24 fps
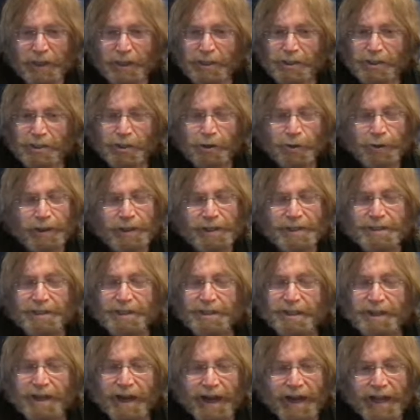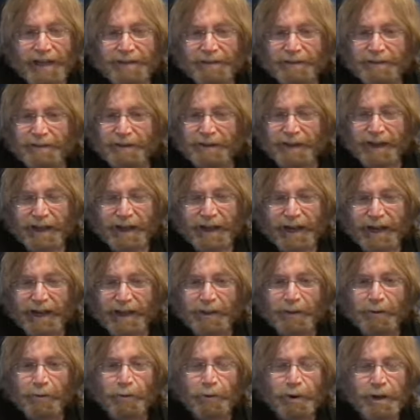So it's not
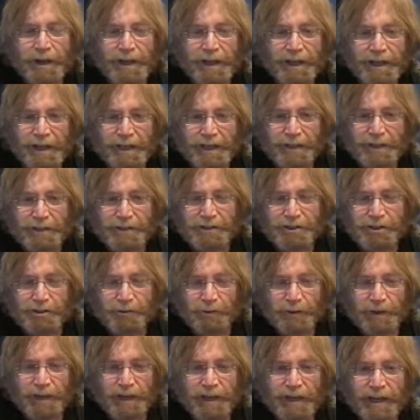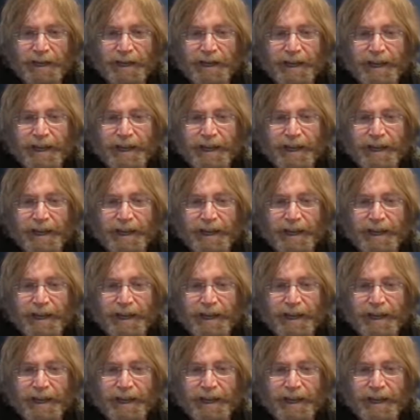any one industry,